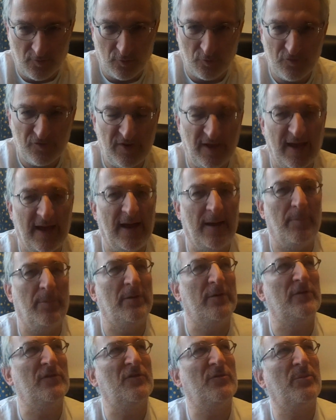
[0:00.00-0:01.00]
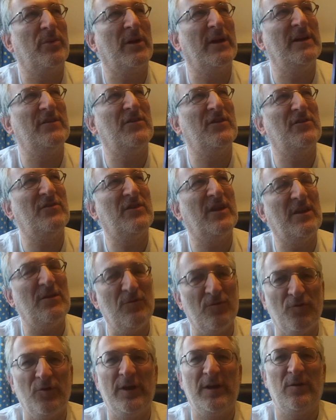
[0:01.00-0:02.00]
of course it happens, but it just
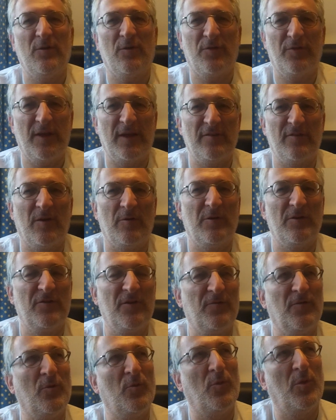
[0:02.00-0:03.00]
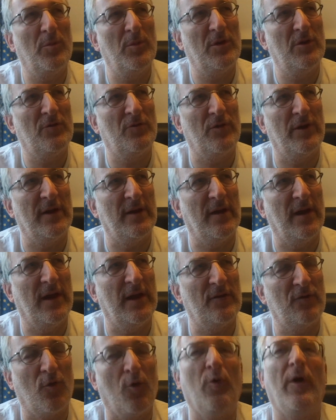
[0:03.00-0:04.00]
didn't read authentic. Whereas if a woman had written
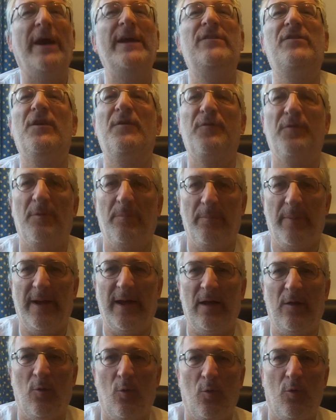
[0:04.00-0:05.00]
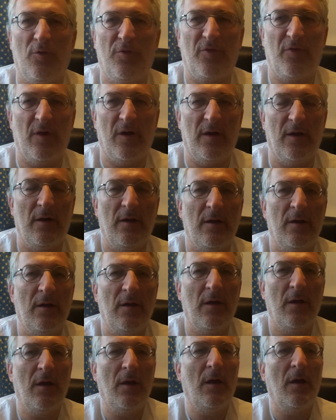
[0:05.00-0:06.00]
it, or a different male author,
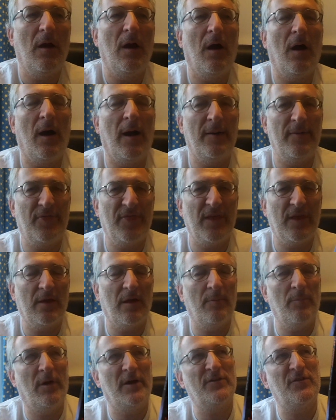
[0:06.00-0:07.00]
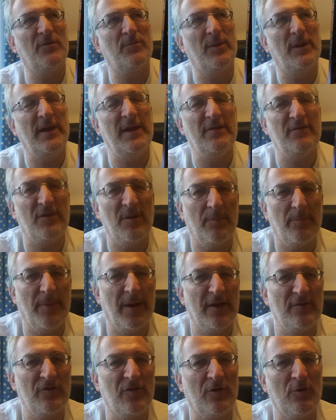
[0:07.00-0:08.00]
I think I might have believed it
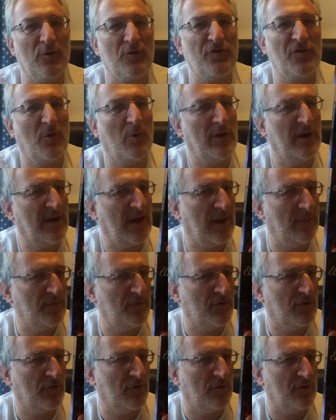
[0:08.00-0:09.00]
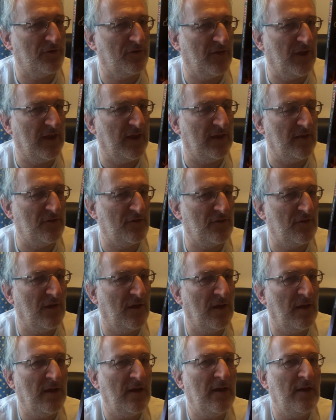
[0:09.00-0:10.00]
better. And also what it comes across is
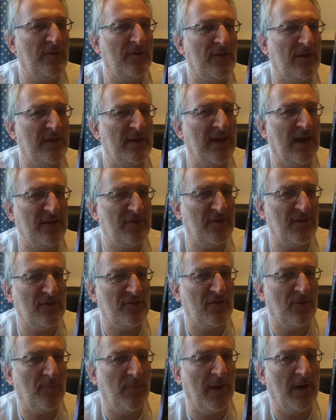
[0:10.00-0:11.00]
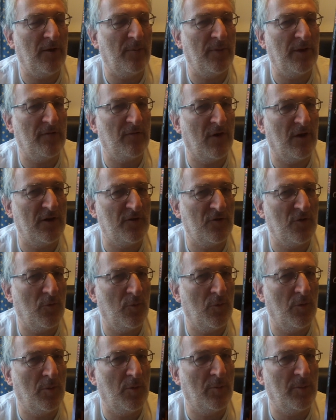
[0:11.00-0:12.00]
that, yes, it's a male being violent to
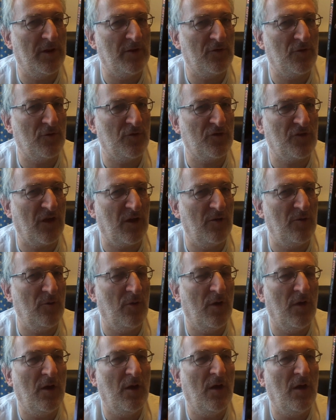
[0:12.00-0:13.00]
a woman, but it's also